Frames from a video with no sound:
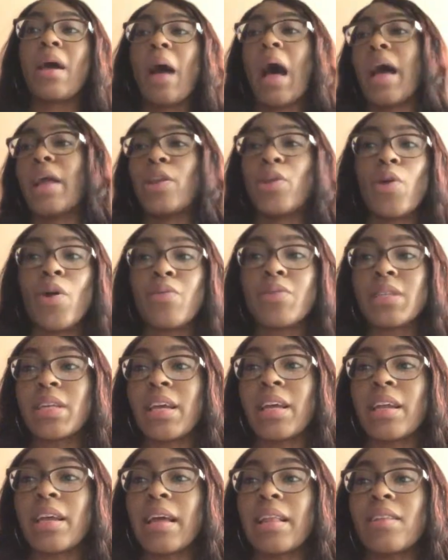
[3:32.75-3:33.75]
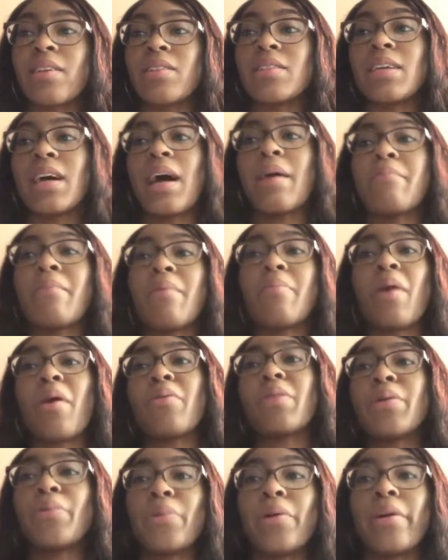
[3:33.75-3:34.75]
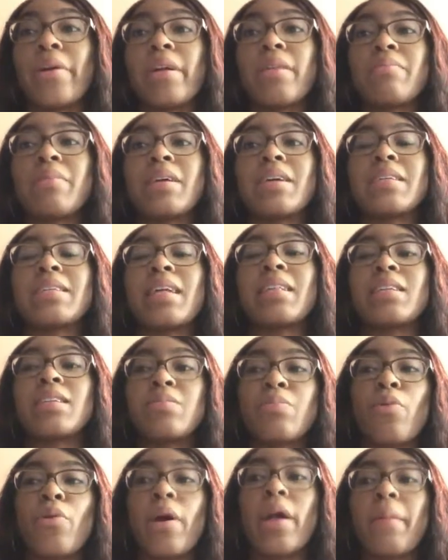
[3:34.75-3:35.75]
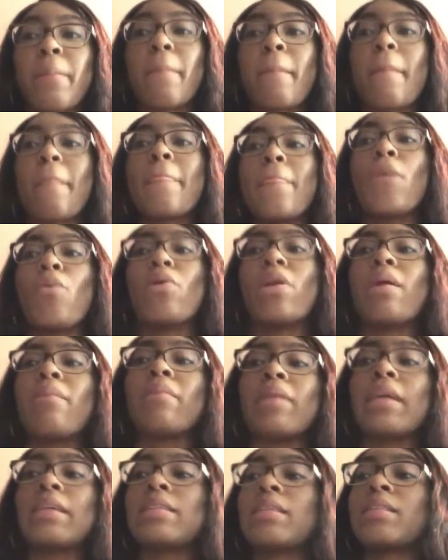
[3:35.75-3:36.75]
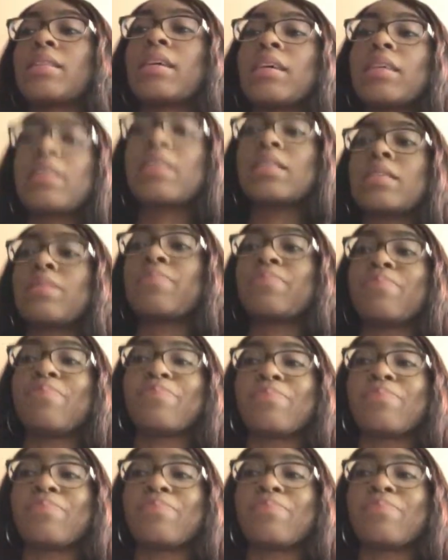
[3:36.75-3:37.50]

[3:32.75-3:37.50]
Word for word: I knew I wasn't gonna get there on time. I'm not really worried because at this point, when I'm late to things,